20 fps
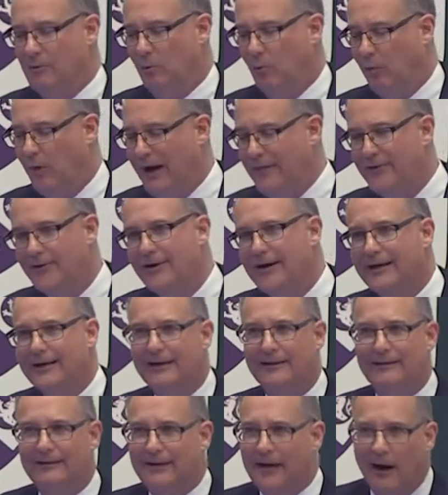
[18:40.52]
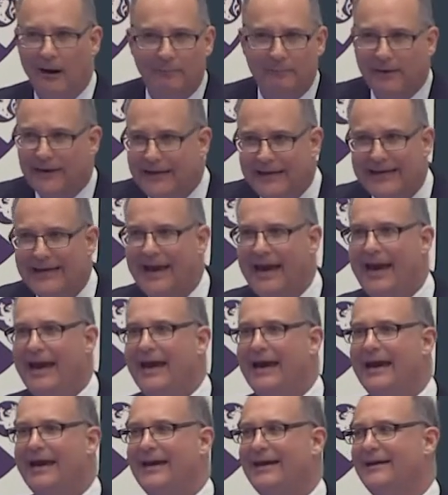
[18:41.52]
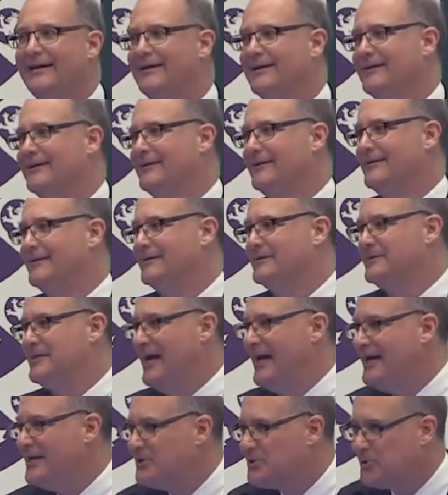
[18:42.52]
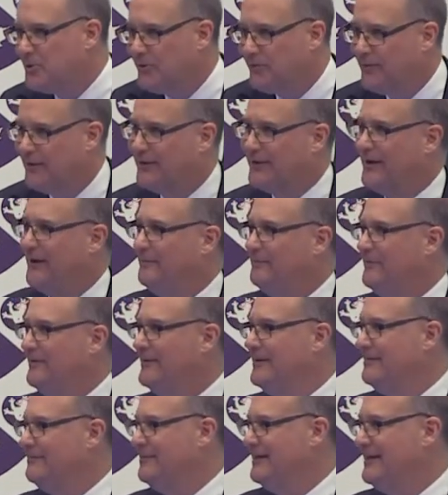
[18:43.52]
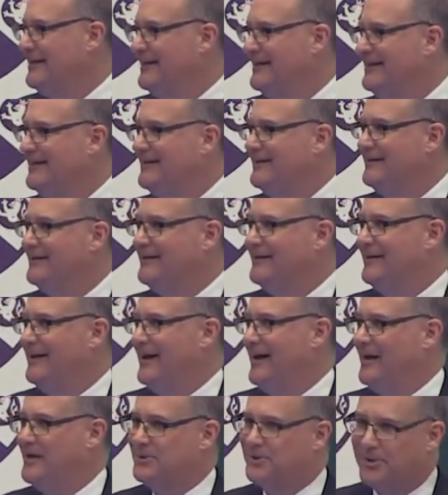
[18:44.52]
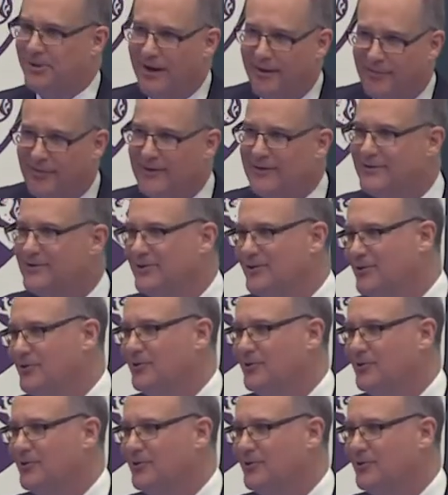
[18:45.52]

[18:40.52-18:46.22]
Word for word: whether a company A takes over company B has nothing to